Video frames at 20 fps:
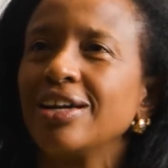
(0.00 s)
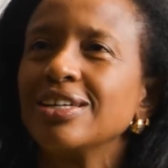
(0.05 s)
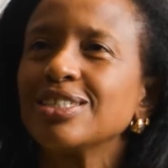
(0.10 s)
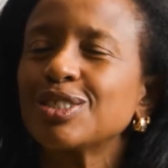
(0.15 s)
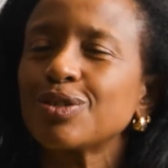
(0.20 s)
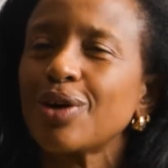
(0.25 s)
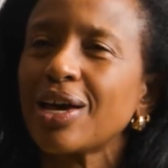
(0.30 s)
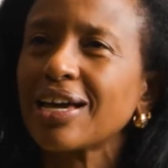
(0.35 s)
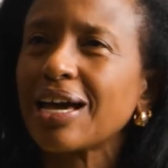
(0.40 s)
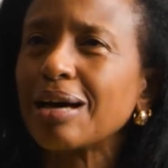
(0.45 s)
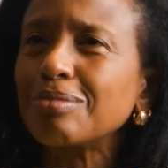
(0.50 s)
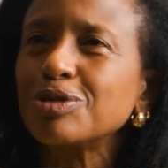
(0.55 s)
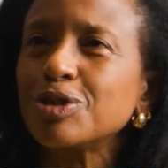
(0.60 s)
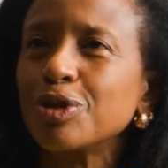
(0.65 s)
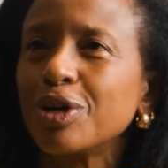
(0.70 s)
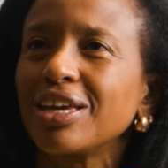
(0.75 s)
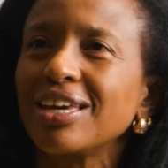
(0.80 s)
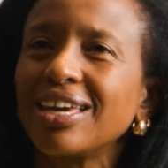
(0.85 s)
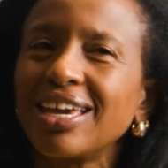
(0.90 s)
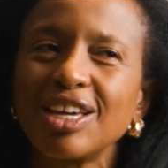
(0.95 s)
So I come
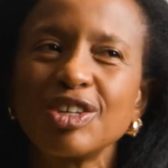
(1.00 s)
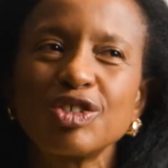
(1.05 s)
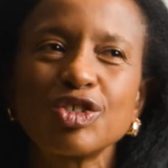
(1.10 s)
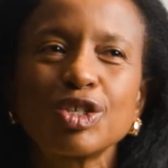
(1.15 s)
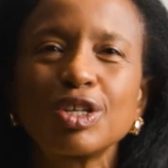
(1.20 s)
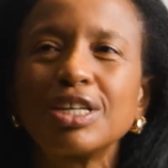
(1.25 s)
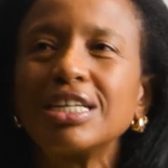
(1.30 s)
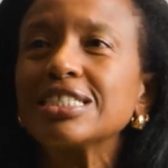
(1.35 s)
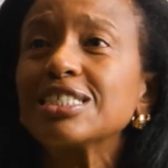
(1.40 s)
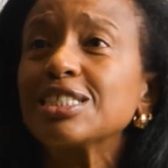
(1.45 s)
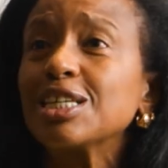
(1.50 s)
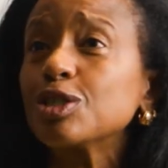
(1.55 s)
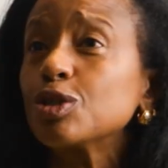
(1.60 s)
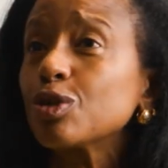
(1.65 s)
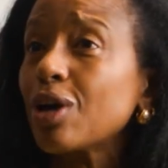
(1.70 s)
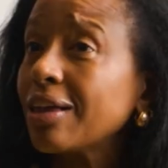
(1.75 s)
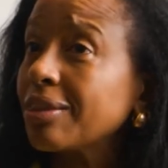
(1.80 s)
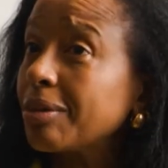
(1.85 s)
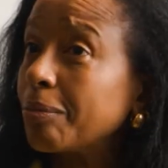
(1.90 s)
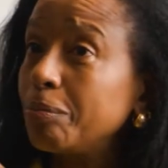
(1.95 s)
to Engage to listen
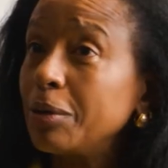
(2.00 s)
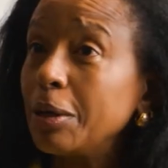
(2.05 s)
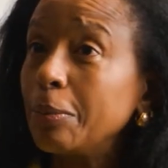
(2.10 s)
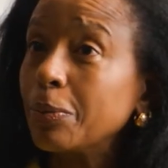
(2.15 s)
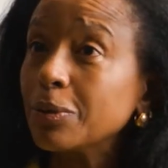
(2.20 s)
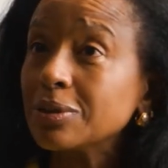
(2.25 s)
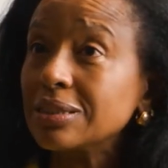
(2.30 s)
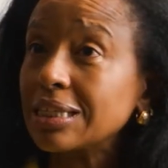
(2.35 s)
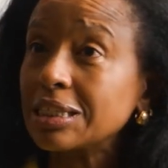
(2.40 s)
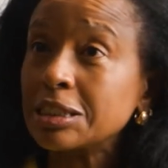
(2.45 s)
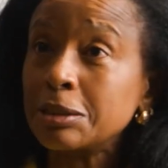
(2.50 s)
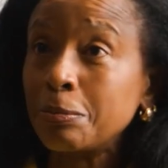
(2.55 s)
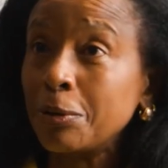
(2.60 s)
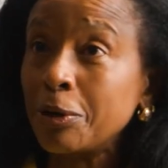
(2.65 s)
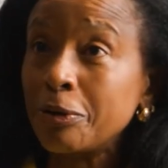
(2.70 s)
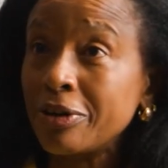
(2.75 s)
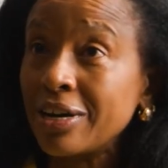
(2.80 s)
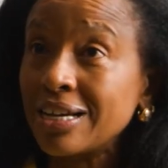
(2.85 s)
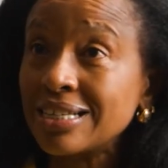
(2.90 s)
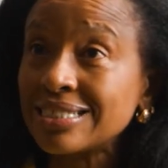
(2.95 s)
to other people's
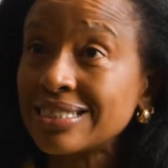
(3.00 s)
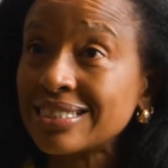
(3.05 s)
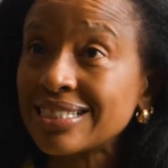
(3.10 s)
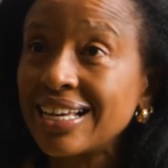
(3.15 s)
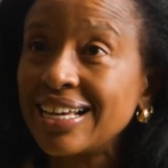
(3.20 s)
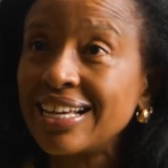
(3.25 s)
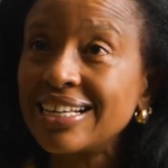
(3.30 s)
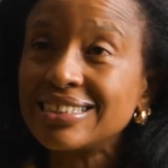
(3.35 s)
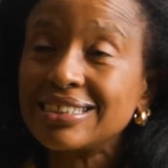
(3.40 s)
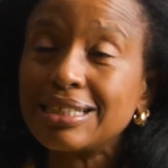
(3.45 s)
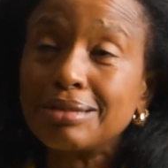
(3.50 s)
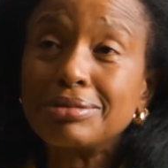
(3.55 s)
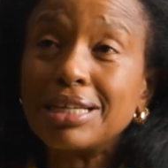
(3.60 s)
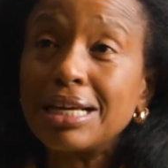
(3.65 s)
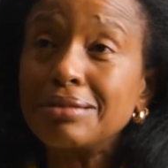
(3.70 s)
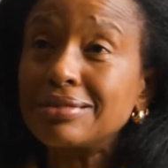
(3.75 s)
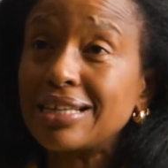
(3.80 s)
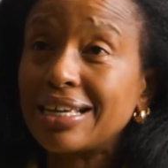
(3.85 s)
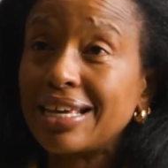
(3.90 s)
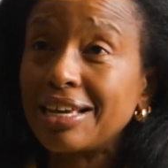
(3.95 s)
experience.
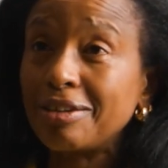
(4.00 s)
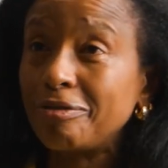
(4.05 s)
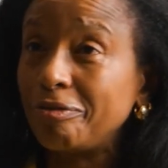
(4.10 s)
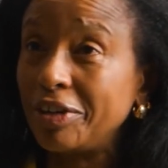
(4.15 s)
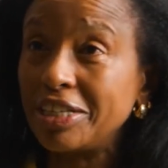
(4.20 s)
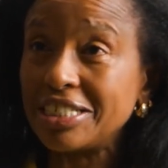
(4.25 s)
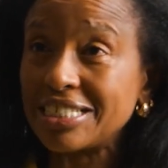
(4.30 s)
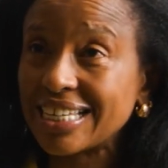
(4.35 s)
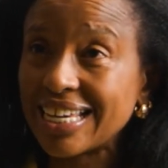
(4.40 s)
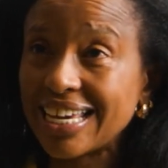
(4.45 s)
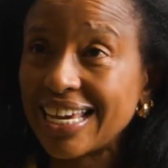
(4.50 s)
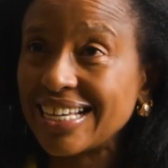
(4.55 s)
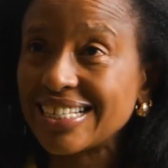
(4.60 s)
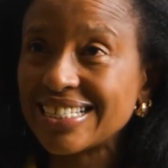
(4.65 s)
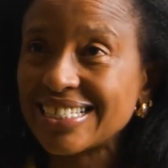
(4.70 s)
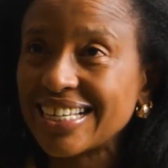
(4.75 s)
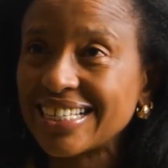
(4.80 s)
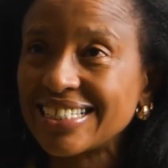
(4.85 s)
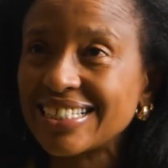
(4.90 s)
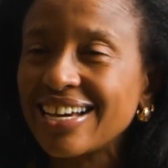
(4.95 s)
Sometimes I get
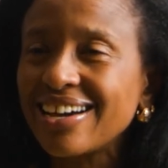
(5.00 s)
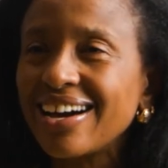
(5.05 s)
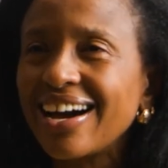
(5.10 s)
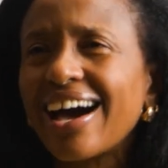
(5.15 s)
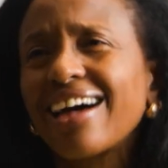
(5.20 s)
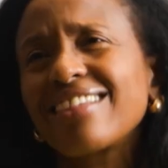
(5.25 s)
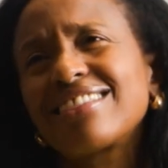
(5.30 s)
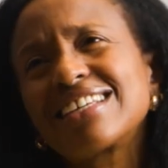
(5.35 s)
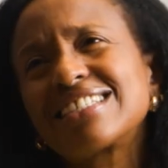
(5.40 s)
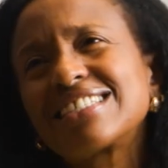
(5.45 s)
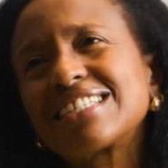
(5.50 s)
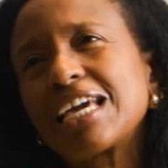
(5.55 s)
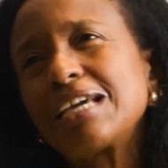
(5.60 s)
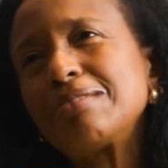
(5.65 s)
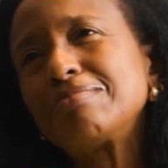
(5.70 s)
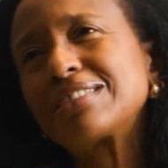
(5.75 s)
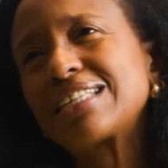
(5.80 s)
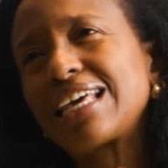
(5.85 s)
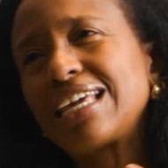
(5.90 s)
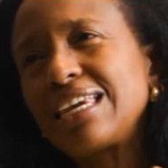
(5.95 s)
vindicated, other
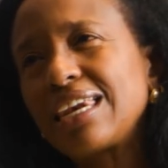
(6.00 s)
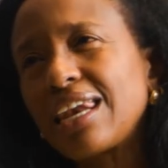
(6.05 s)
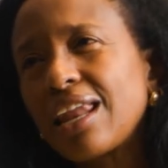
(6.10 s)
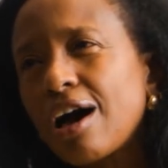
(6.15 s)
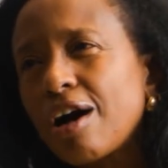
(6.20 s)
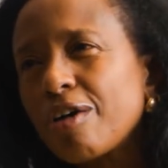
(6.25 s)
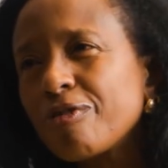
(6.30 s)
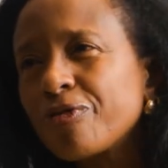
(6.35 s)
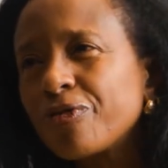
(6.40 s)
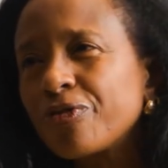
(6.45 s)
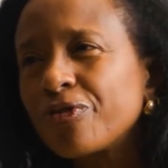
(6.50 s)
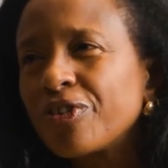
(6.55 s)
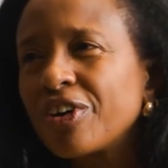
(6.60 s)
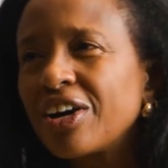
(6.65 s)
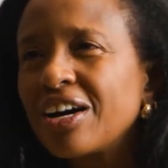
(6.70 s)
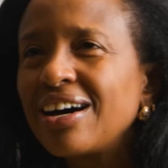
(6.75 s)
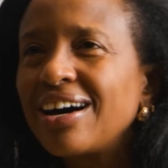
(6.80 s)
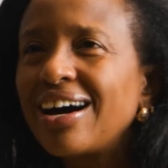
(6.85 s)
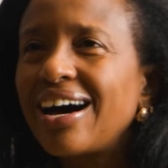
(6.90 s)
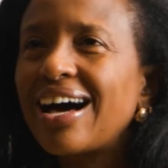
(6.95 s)
times I laugh,
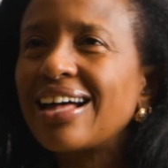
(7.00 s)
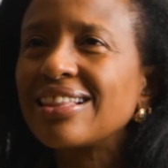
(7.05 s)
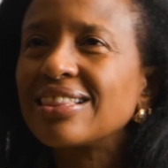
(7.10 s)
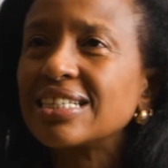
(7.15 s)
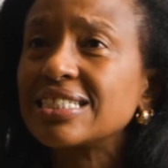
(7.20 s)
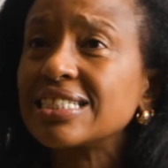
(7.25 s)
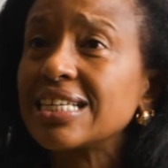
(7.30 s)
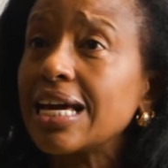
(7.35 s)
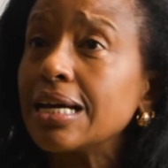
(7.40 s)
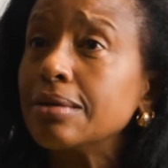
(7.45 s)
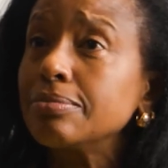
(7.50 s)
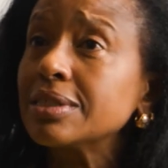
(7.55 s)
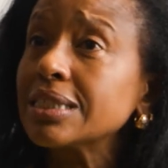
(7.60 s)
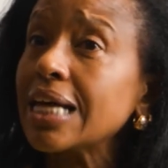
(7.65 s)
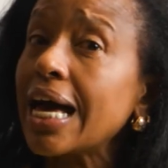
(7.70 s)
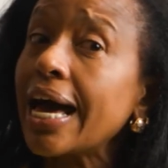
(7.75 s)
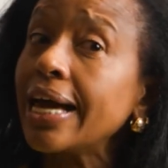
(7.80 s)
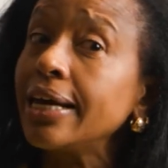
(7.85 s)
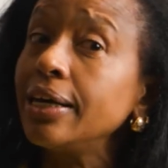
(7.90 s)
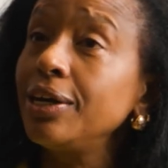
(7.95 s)
other times
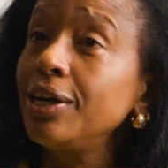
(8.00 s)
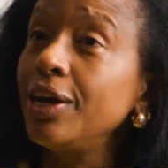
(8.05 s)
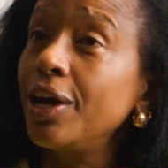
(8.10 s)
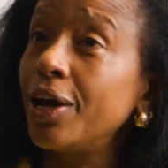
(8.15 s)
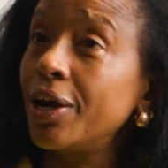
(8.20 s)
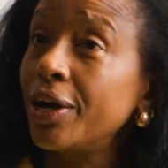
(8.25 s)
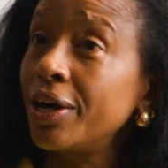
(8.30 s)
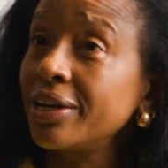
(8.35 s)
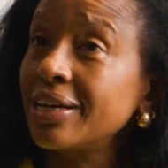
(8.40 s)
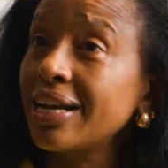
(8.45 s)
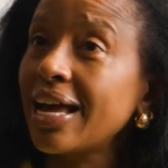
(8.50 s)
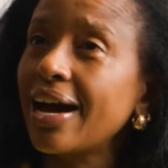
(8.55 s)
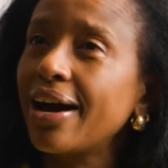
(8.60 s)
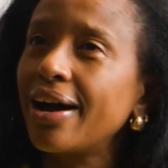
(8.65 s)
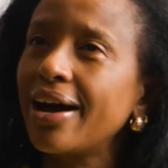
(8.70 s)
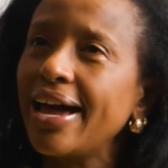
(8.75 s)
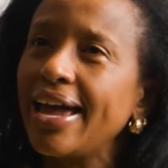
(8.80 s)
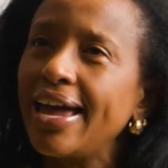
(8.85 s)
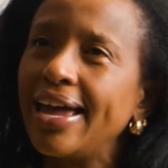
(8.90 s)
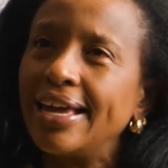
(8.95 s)
I learn
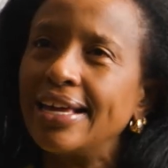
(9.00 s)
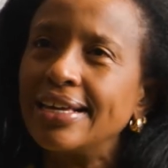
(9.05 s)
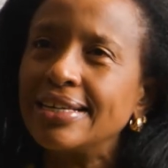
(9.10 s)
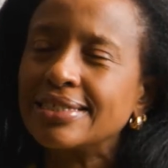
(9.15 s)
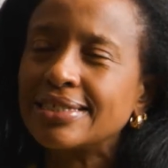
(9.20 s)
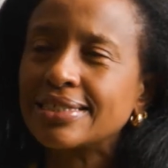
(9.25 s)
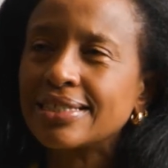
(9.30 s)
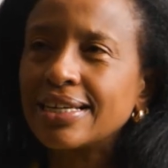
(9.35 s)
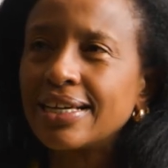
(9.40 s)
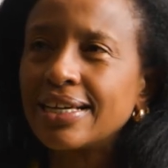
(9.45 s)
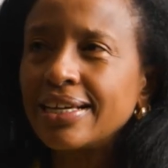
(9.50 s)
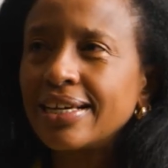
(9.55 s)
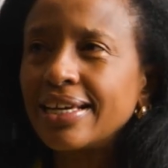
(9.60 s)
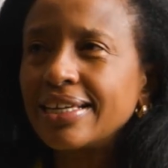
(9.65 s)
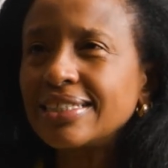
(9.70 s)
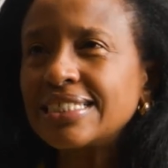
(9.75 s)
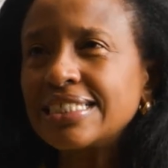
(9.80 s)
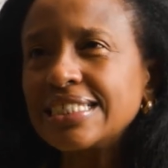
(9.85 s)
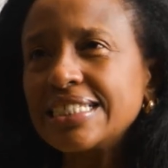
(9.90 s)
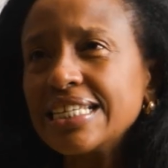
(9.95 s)
and
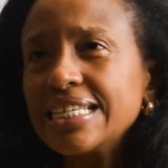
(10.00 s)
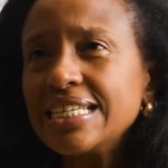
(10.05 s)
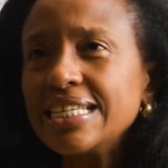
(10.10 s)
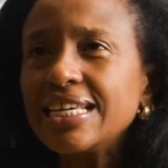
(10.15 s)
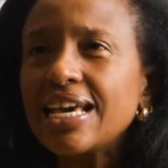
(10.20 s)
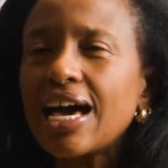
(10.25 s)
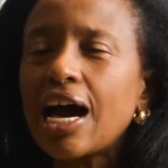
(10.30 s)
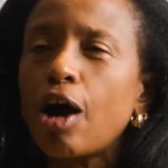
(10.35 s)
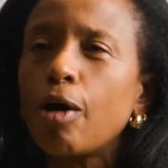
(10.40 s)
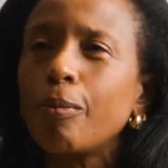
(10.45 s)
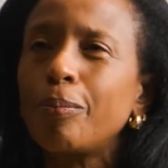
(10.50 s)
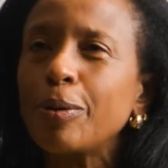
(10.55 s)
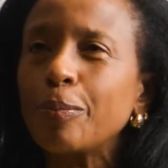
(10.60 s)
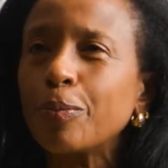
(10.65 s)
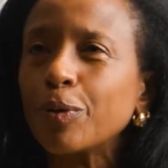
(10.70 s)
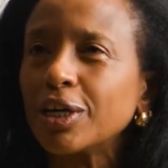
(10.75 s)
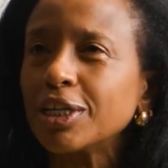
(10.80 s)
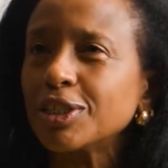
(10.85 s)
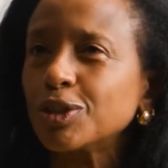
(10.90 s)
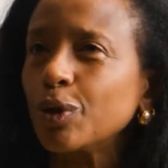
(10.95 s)
see how
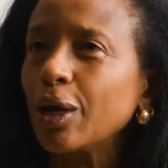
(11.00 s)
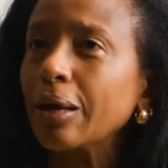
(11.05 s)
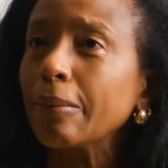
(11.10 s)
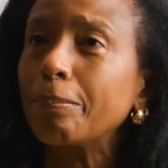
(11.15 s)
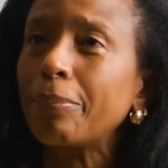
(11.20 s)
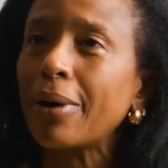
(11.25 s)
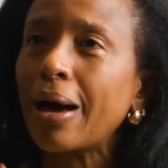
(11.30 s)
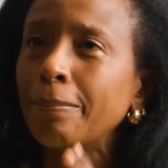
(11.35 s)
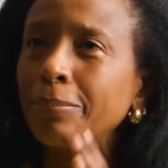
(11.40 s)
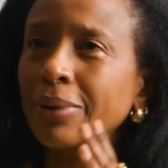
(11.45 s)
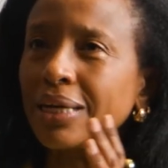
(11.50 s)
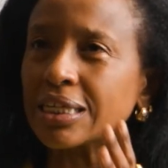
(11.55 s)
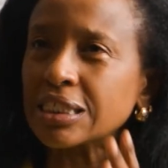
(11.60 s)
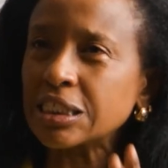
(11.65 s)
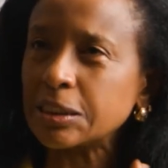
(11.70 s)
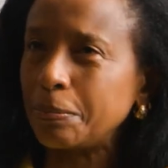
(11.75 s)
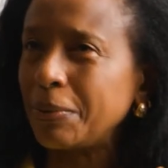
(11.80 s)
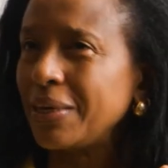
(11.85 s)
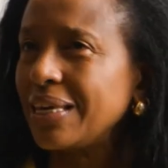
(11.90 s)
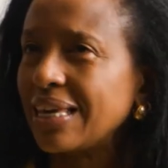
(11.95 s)
people are doing public
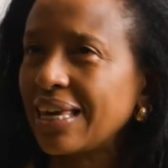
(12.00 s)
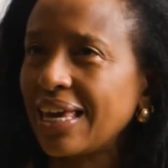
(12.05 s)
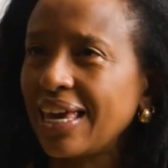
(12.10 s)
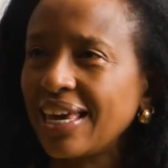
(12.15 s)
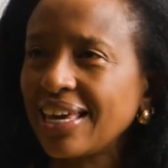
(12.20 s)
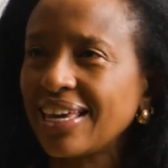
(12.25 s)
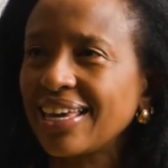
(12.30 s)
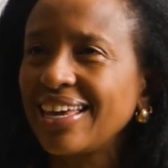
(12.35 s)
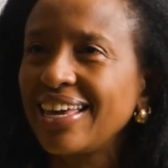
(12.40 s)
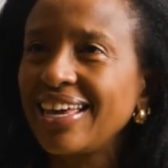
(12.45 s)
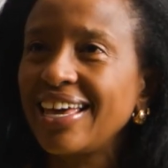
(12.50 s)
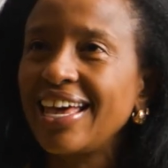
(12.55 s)
speaking.